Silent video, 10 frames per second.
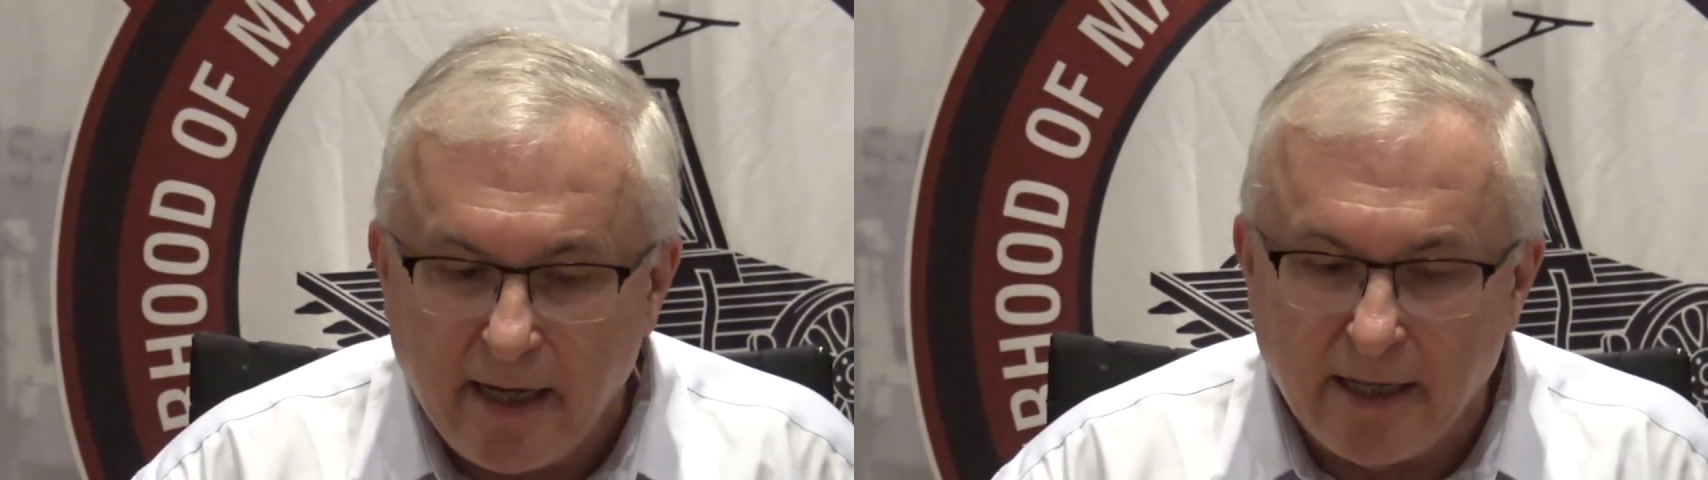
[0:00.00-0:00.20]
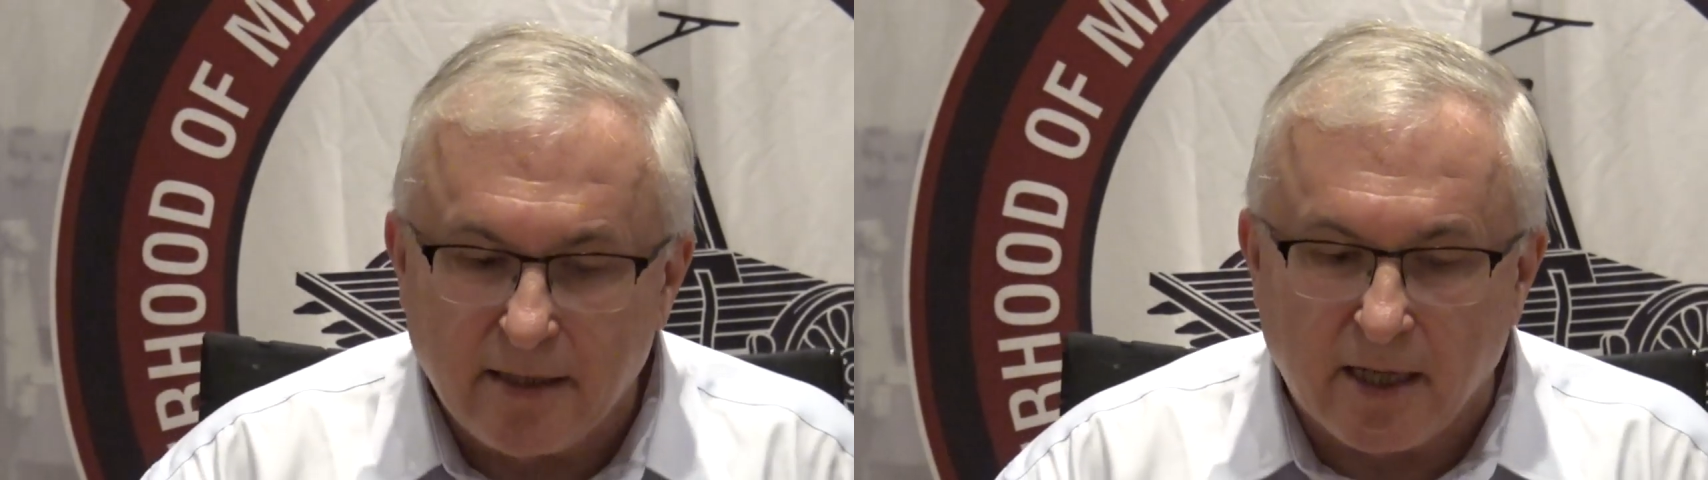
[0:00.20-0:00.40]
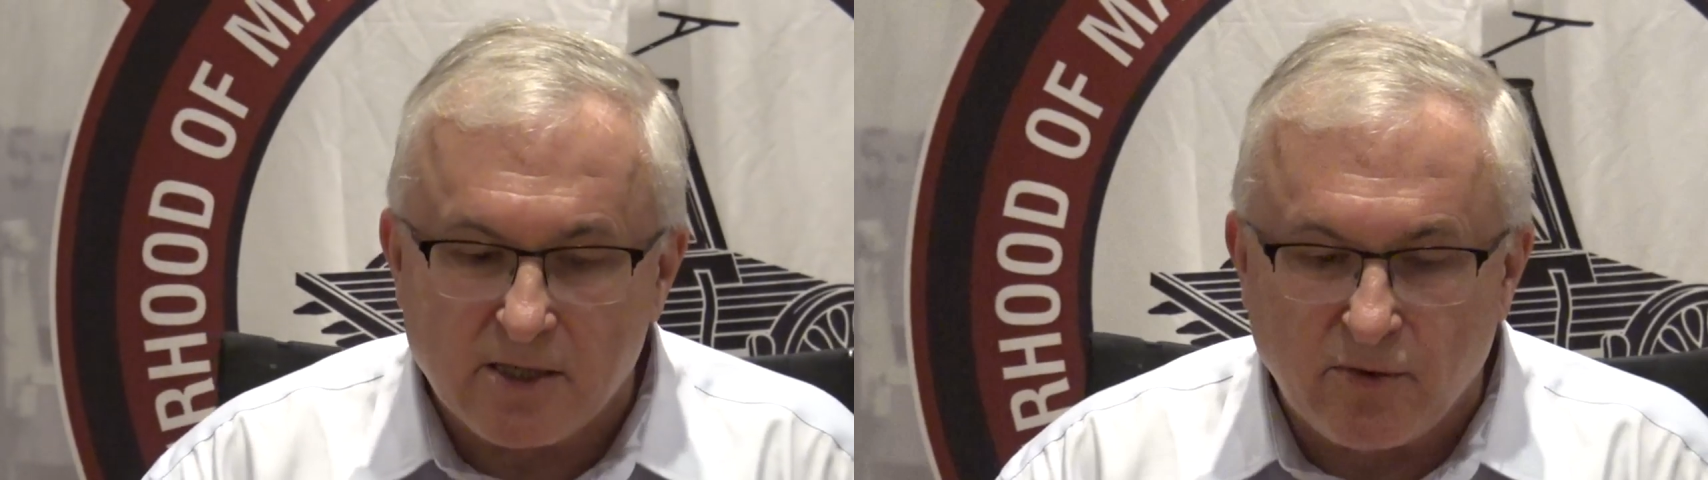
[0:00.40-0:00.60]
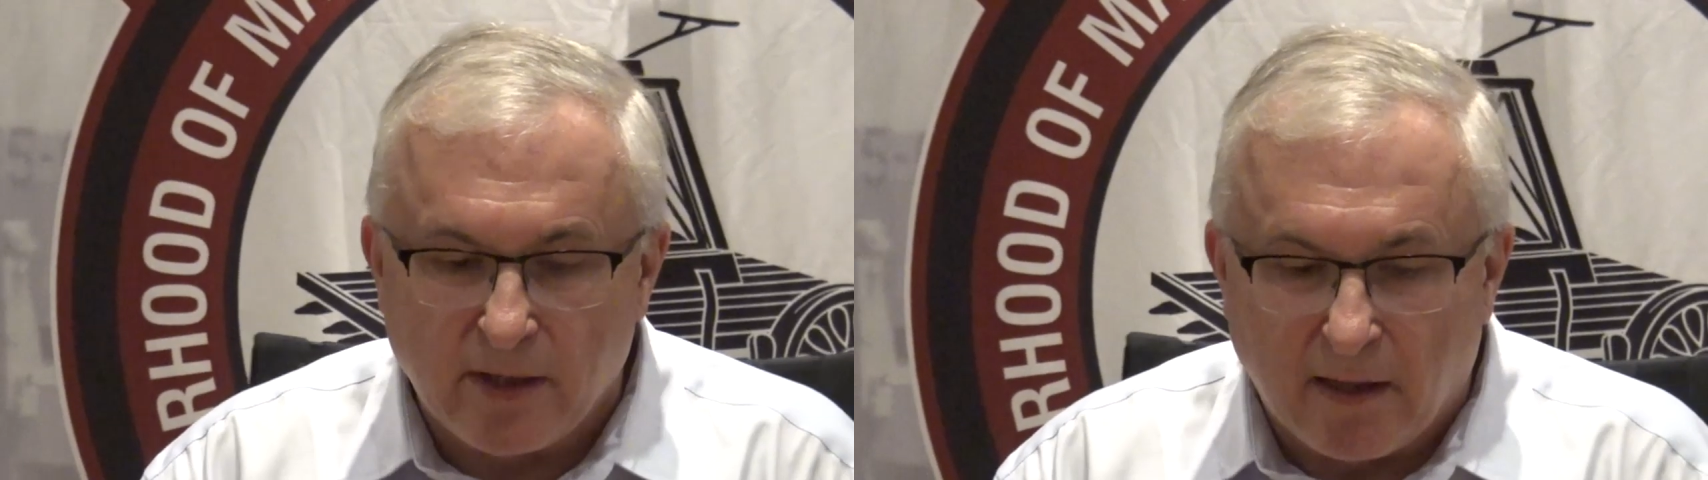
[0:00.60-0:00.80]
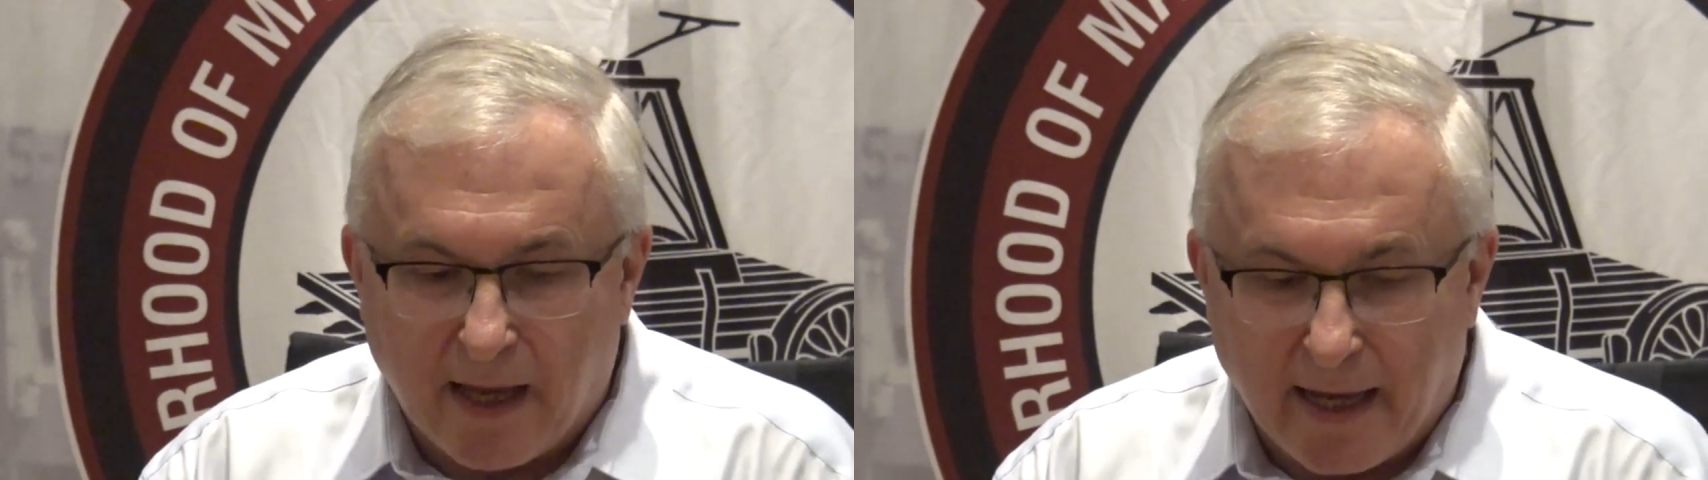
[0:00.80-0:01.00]

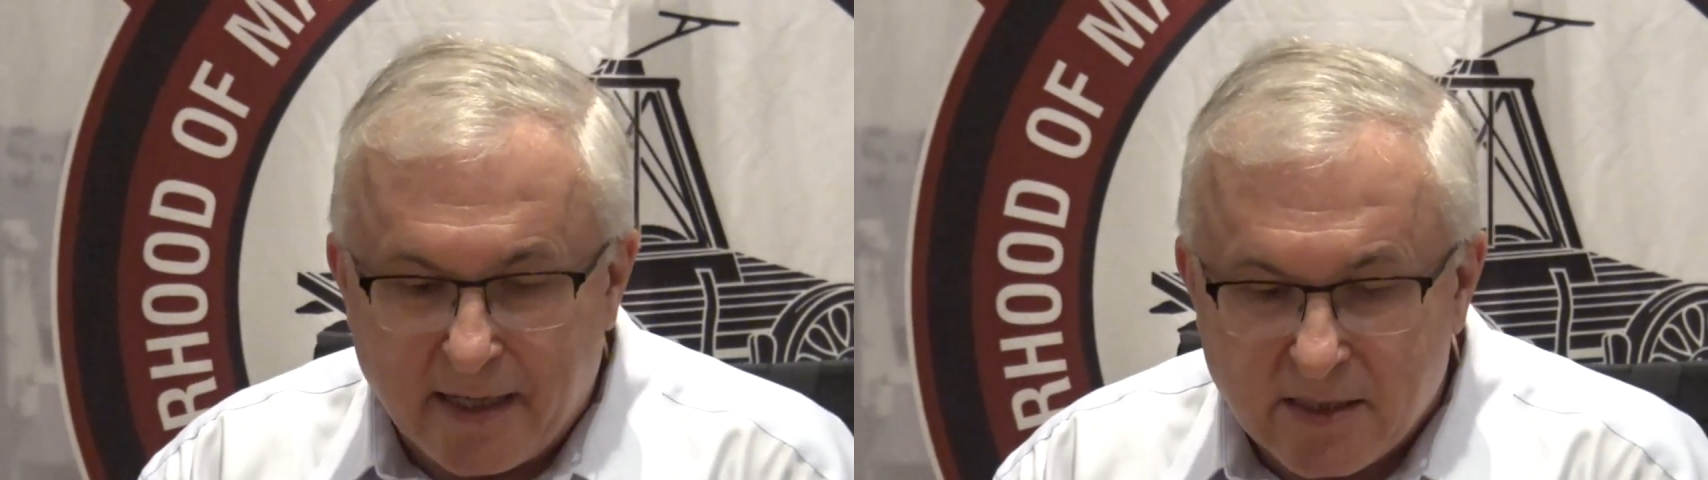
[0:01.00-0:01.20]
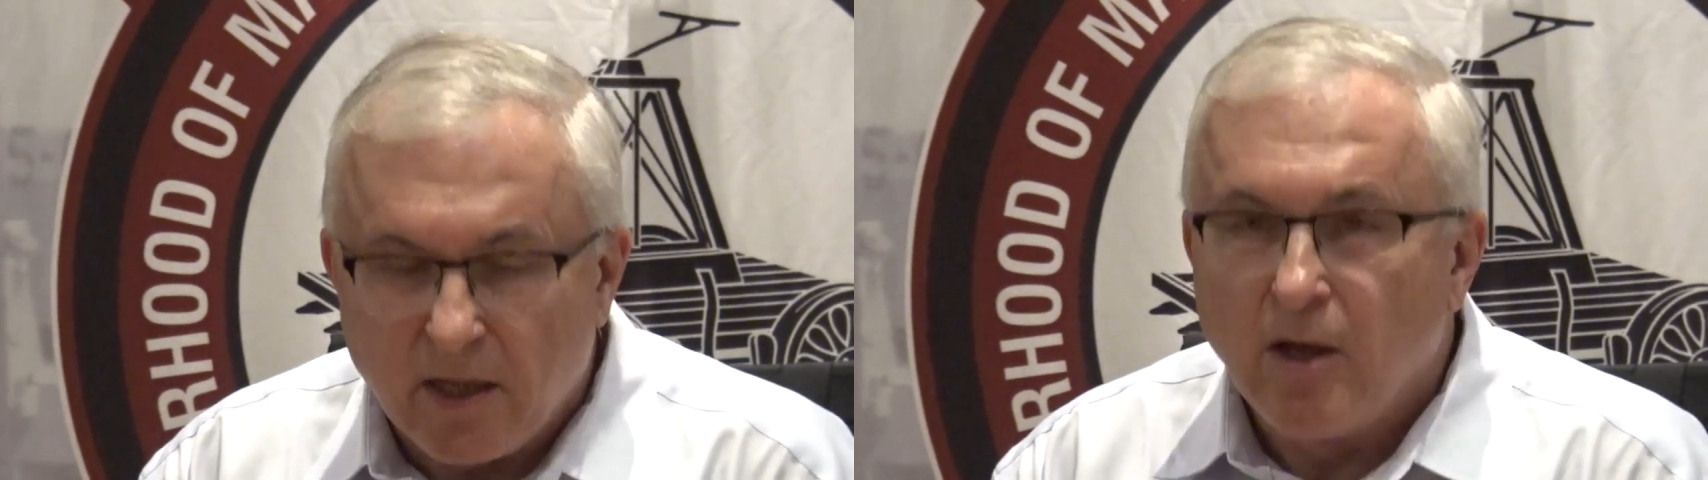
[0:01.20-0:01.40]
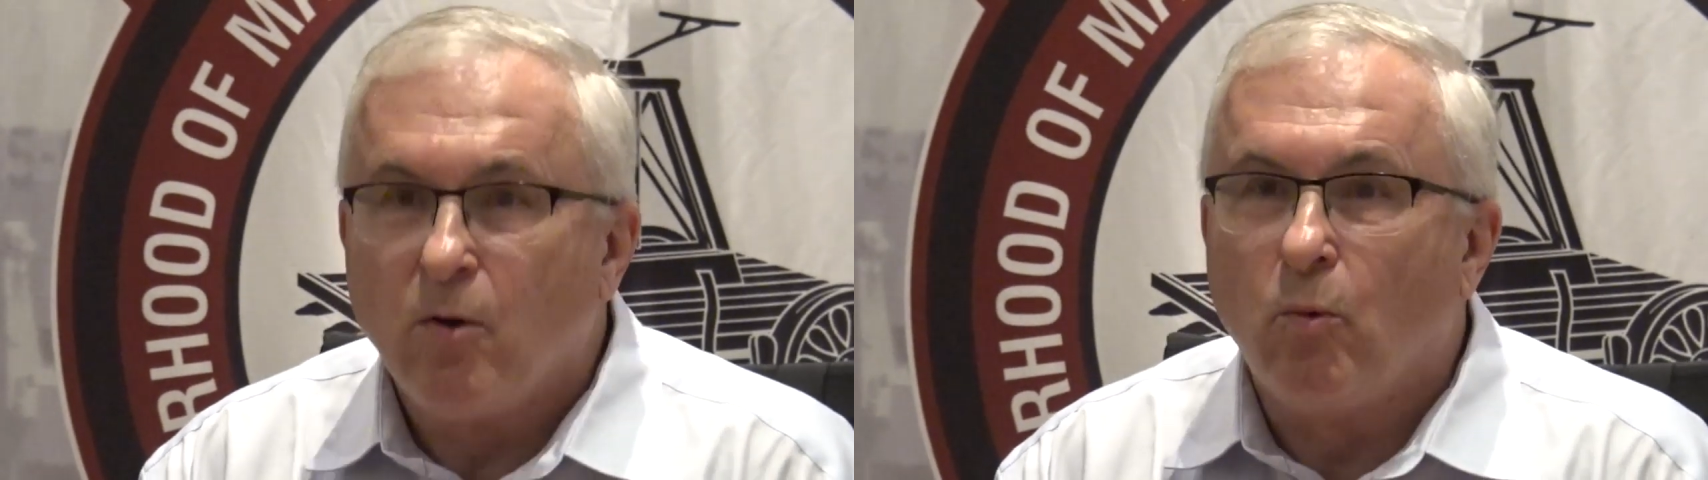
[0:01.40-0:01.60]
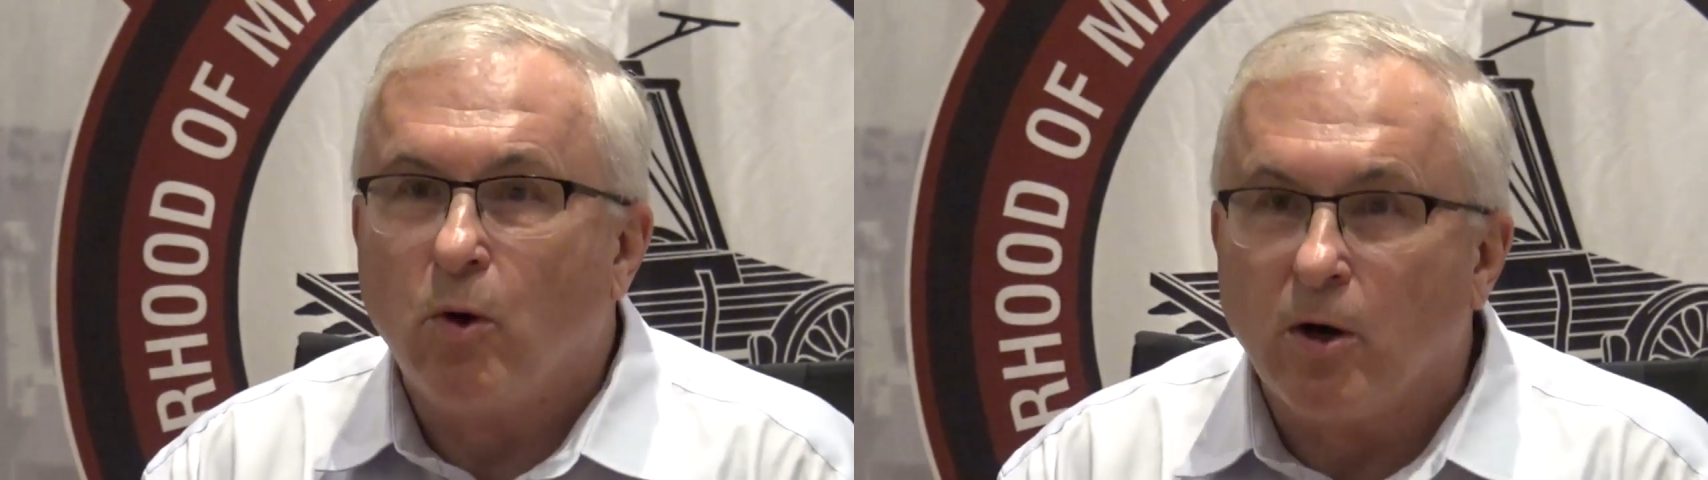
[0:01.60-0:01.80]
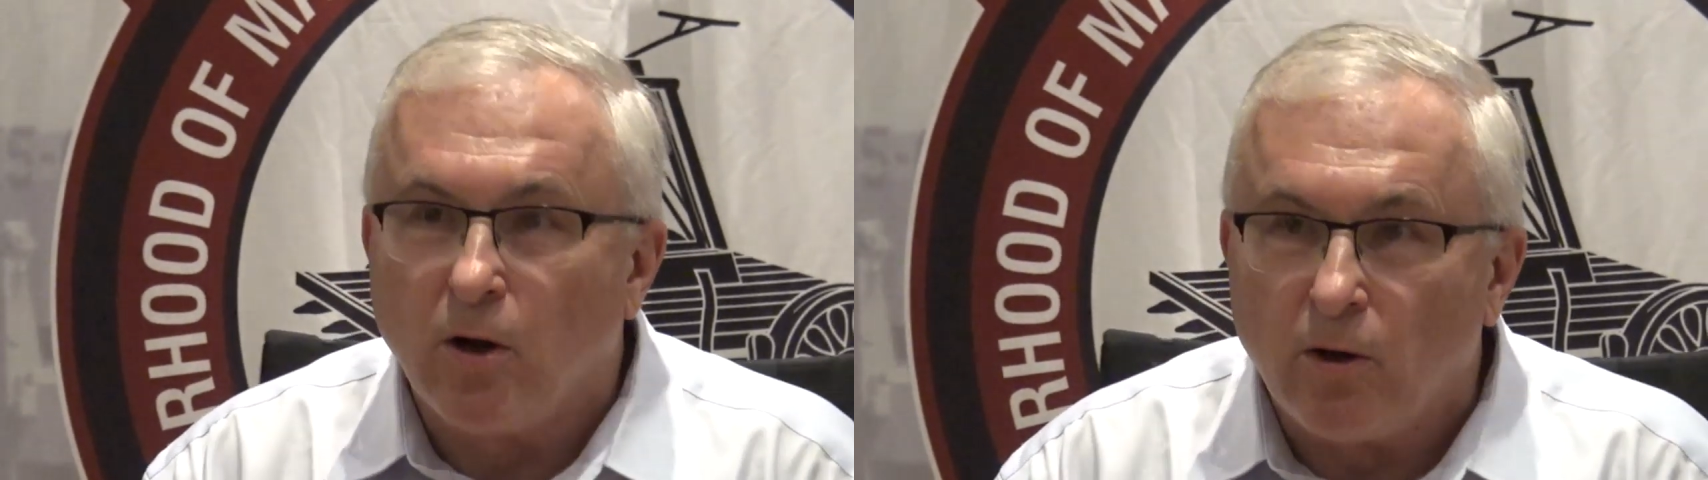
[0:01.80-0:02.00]
industrialized
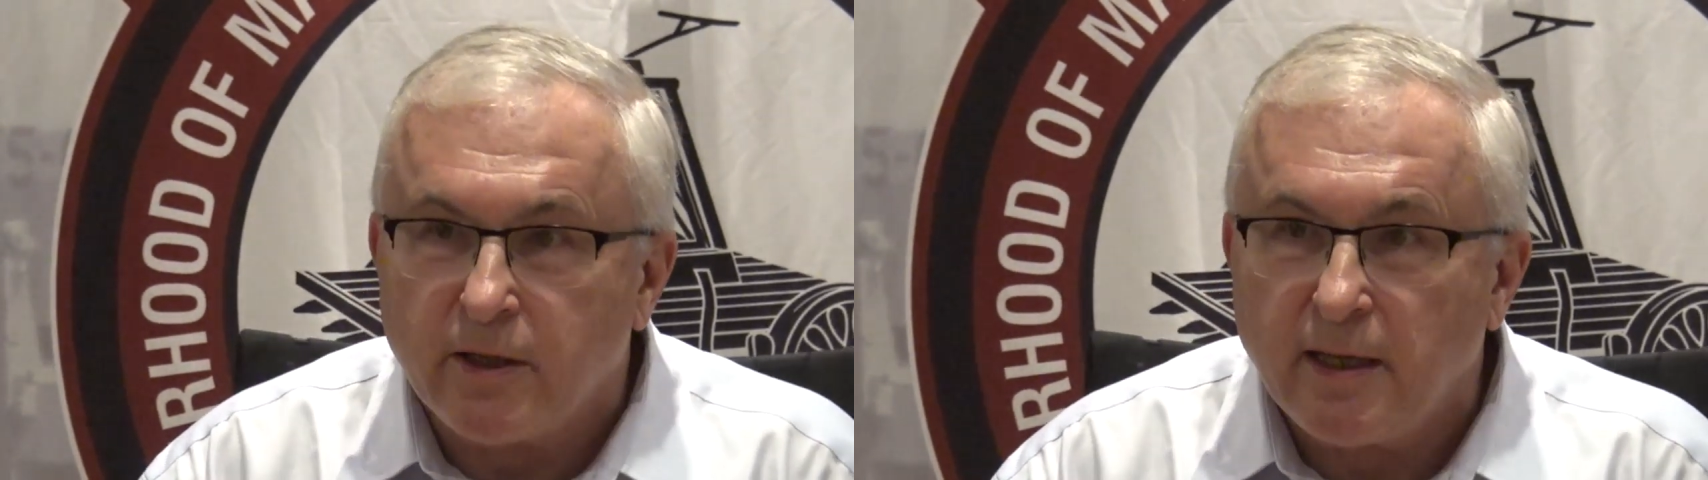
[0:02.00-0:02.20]
world.